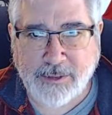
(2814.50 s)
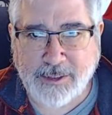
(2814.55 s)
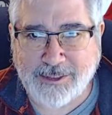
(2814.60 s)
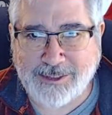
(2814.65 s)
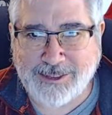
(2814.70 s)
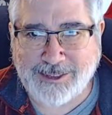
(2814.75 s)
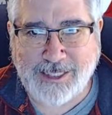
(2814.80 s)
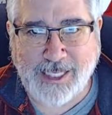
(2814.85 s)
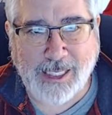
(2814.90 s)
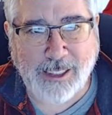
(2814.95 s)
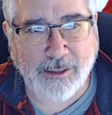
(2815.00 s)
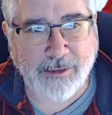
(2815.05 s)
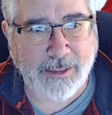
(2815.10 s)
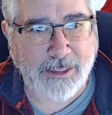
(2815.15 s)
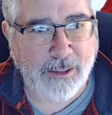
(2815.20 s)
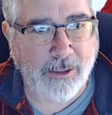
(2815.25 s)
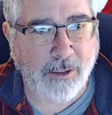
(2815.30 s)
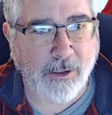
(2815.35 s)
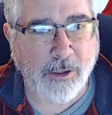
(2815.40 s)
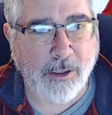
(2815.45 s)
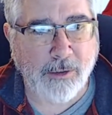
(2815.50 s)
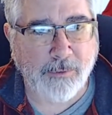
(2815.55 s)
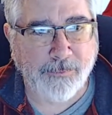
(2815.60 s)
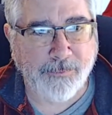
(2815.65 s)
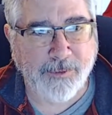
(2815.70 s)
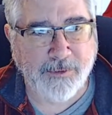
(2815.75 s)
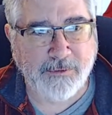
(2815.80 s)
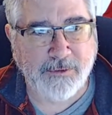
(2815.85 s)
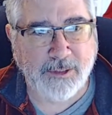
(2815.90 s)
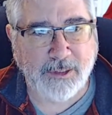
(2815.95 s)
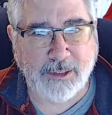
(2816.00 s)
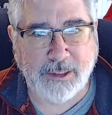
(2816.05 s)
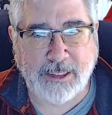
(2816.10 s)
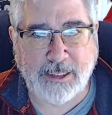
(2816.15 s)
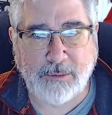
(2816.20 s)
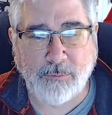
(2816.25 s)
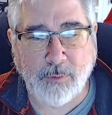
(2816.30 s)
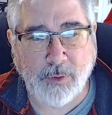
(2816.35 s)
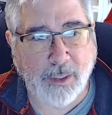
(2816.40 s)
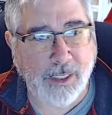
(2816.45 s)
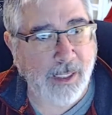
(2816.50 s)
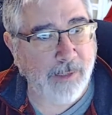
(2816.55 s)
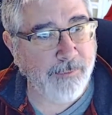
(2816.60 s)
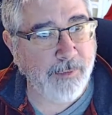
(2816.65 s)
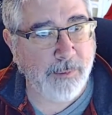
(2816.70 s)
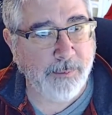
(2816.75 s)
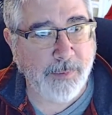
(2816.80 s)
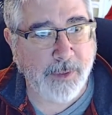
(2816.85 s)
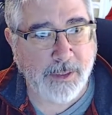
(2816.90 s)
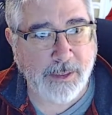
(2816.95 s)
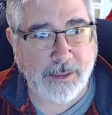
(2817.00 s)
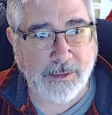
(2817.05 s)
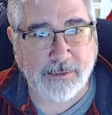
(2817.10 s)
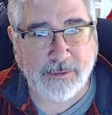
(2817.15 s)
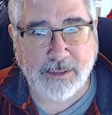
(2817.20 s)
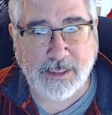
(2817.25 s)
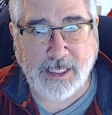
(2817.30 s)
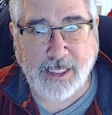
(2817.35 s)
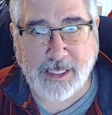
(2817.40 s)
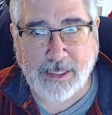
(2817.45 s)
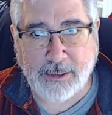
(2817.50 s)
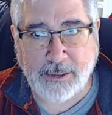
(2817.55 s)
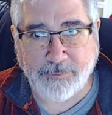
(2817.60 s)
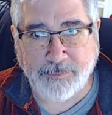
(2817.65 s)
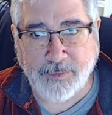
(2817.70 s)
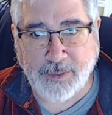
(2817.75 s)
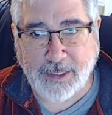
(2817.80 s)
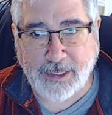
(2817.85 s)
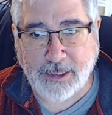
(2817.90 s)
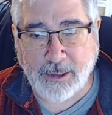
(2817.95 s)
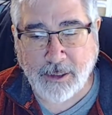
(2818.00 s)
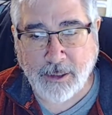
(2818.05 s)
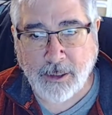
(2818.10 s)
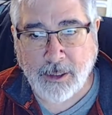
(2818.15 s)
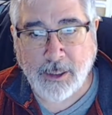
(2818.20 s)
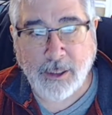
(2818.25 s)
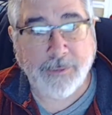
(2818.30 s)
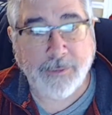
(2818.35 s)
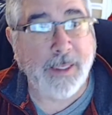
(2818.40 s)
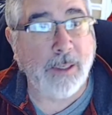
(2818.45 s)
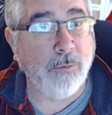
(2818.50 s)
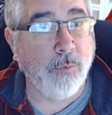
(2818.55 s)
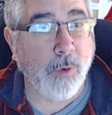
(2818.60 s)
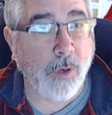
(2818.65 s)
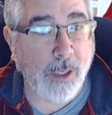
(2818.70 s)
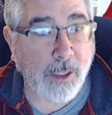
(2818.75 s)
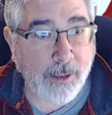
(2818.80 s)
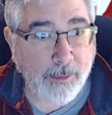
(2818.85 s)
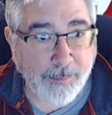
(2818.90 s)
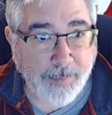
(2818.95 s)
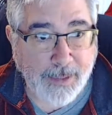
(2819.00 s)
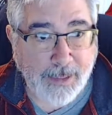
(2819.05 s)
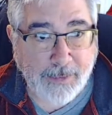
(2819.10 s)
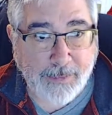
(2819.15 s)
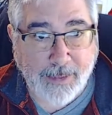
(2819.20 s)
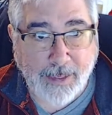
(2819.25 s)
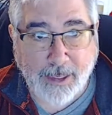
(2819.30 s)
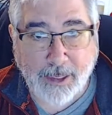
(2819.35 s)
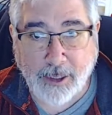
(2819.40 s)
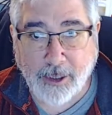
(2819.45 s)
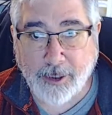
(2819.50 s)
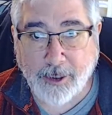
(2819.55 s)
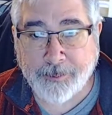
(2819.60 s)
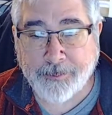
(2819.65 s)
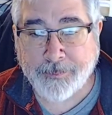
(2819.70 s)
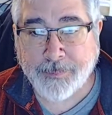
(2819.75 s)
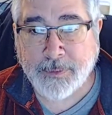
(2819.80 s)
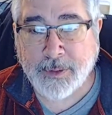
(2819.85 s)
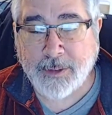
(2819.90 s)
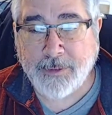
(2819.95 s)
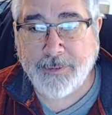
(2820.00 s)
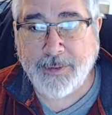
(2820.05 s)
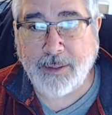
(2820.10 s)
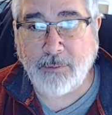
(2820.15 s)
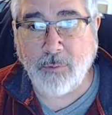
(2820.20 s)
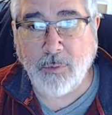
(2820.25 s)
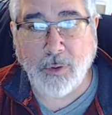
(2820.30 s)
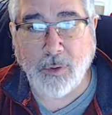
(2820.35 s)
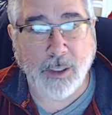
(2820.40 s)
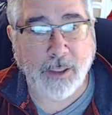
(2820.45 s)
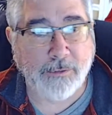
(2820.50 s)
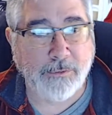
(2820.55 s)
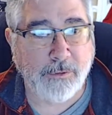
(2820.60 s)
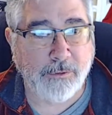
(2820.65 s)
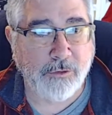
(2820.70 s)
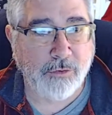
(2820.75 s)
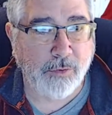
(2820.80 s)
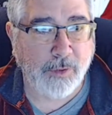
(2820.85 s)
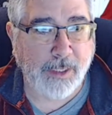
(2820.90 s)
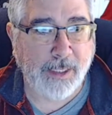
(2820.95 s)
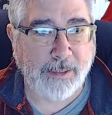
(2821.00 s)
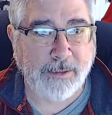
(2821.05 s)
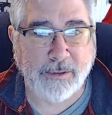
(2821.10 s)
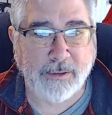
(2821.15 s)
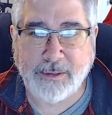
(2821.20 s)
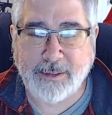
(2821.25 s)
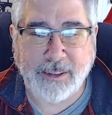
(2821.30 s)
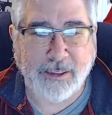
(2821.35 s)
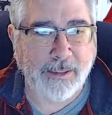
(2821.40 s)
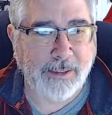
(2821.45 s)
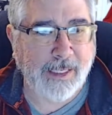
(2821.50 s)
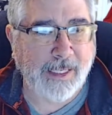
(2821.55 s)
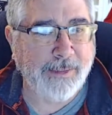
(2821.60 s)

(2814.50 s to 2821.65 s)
state of the art facility where everybody is kind of like, they want to be there. They want to try to,